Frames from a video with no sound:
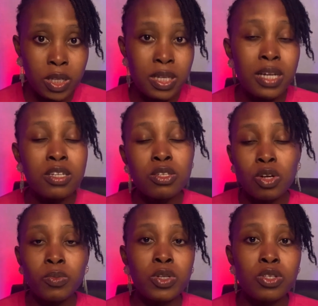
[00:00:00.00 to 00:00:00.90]
And these
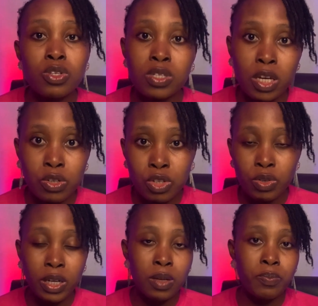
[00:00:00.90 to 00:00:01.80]
communities are
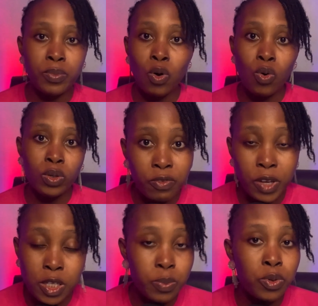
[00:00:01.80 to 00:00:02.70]
usually on
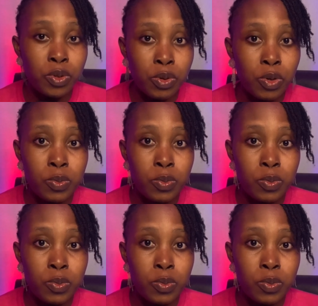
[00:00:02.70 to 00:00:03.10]
Facebook groups.